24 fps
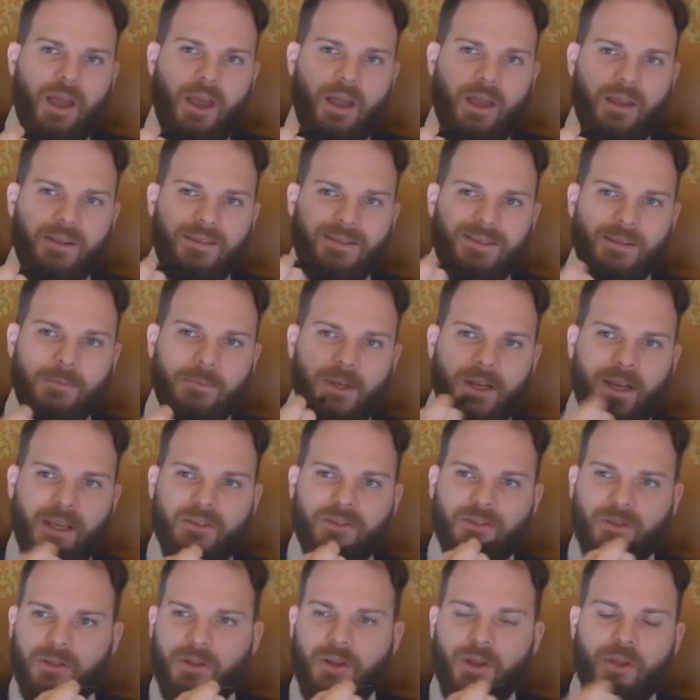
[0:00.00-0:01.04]

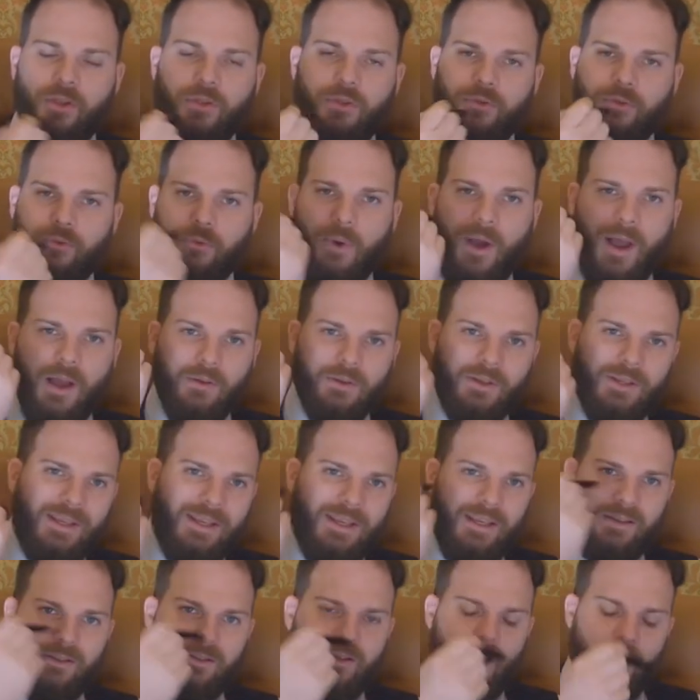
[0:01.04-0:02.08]
stimulation throughout
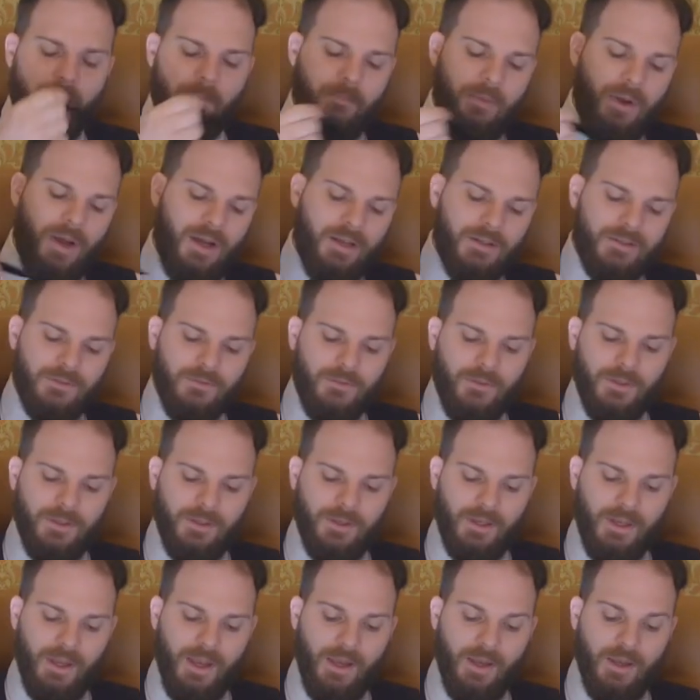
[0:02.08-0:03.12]
each part of
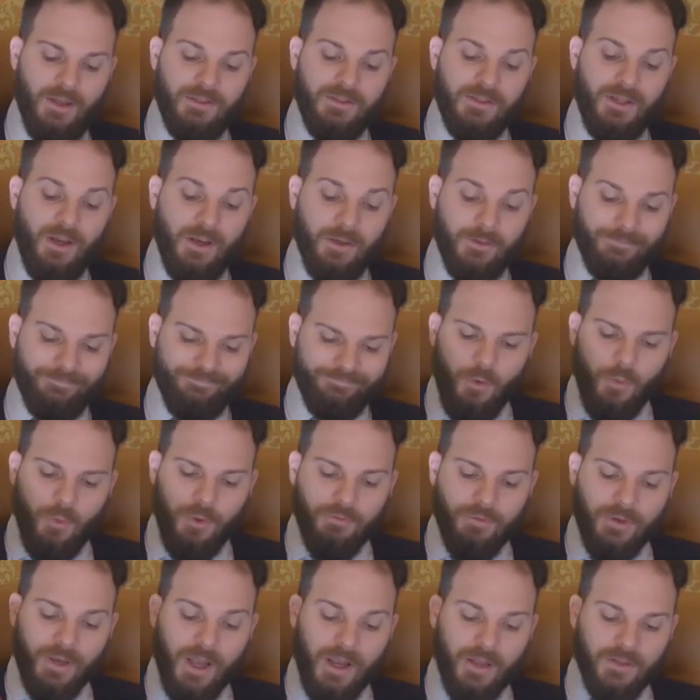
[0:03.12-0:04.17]
the tongue. With
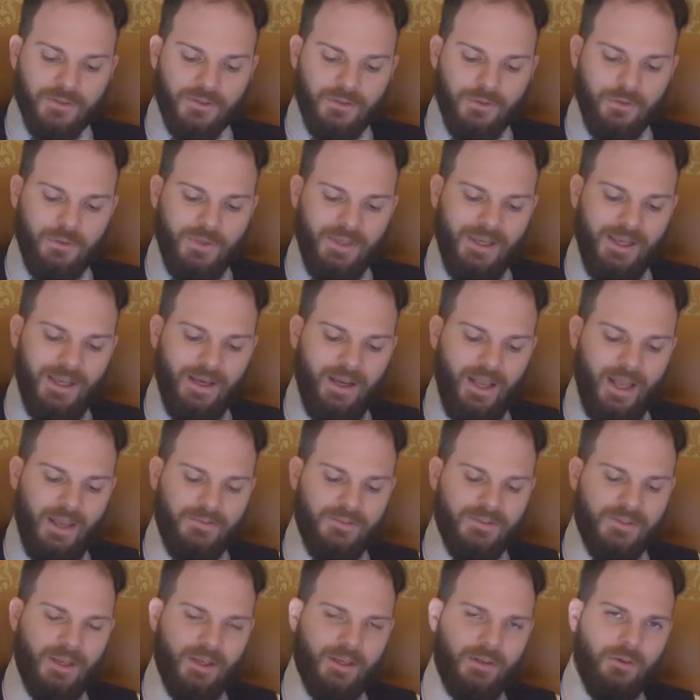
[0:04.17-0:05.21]
regards to the life
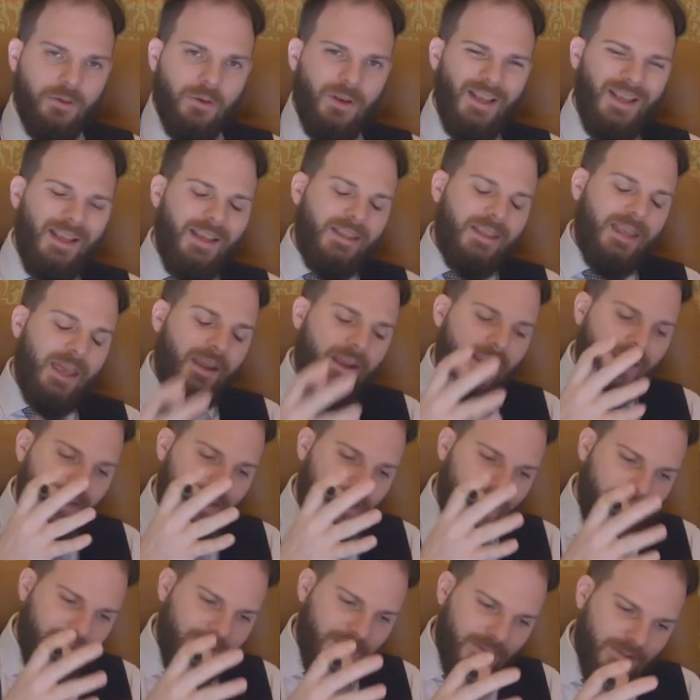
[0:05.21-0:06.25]
cycle, there
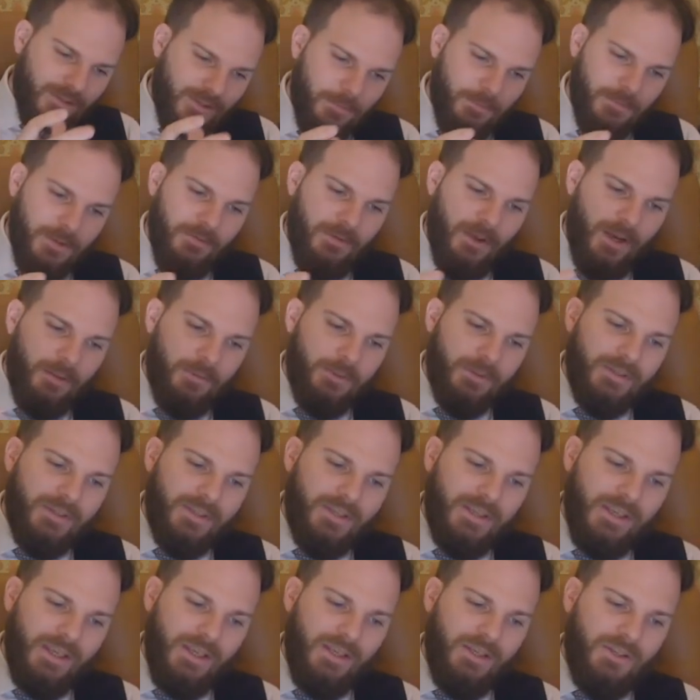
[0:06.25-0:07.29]
is some development
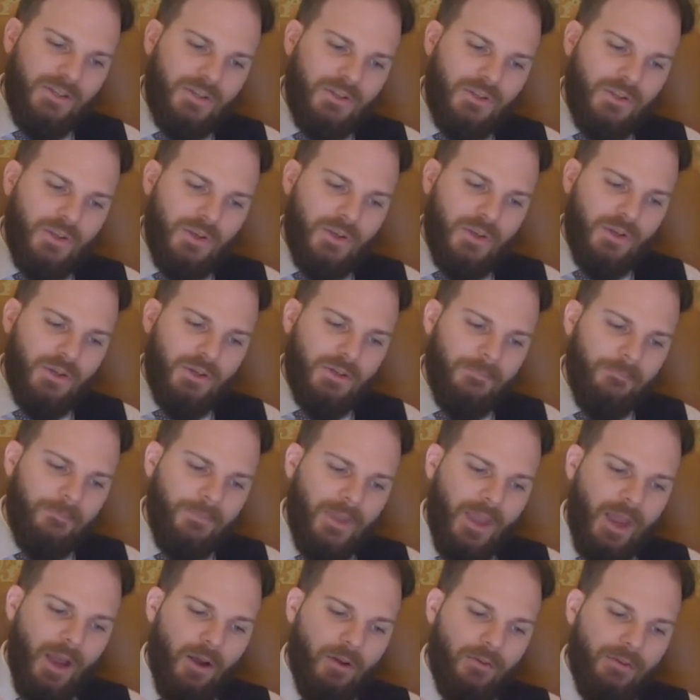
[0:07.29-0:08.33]
in each third.
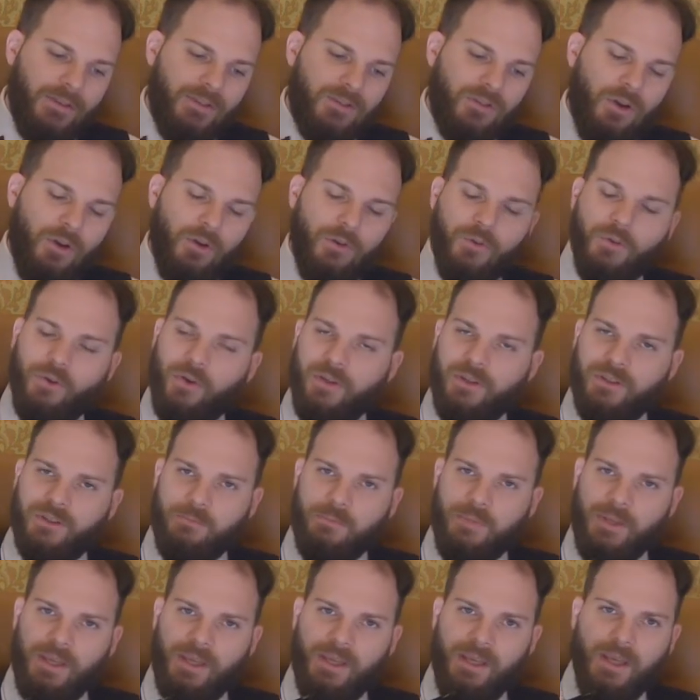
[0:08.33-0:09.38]
However, it's not going to
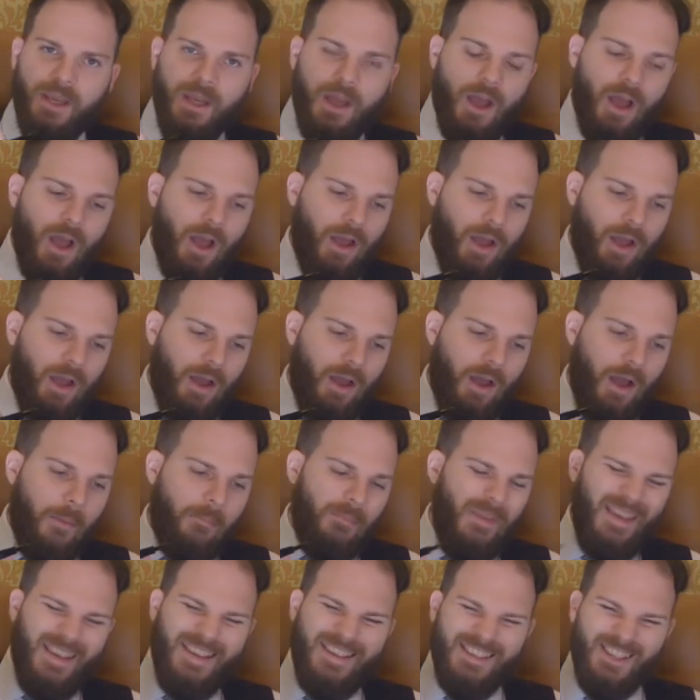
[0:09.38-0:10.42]
be a
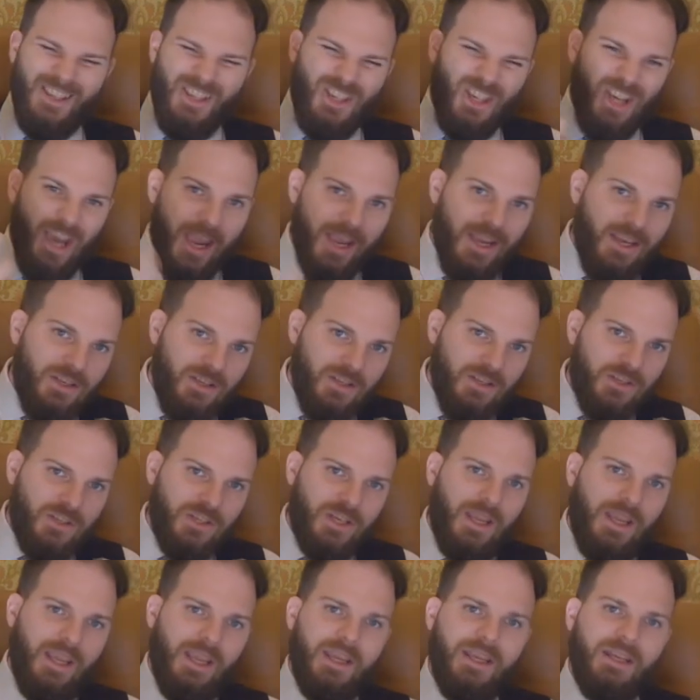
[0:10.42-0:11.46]
big change
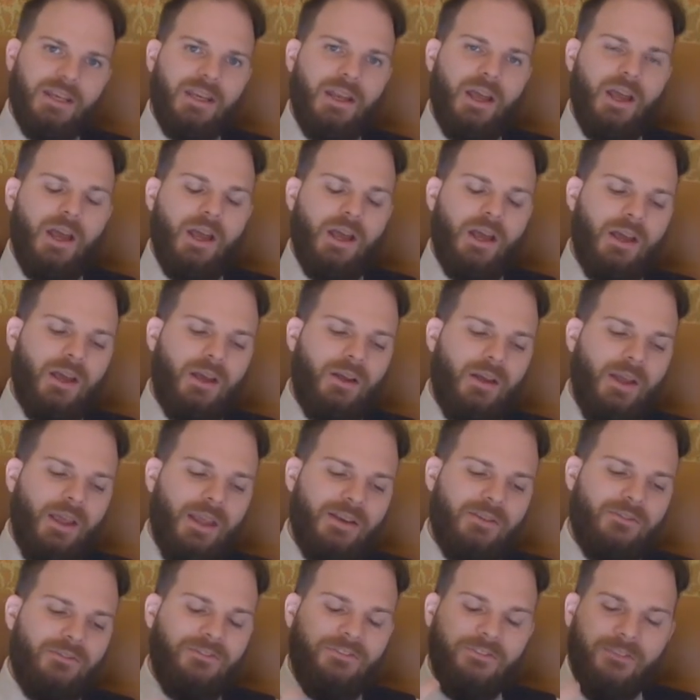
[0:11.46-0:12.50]

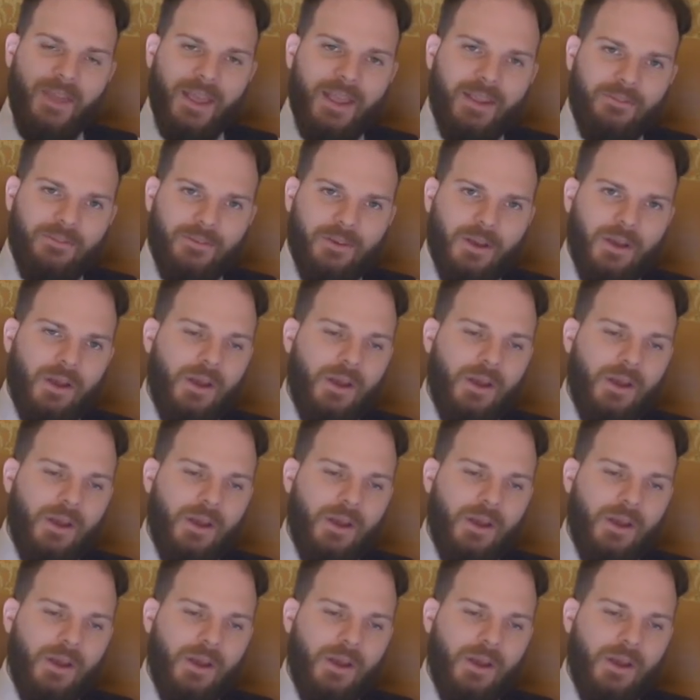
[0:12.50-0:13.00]
in flavor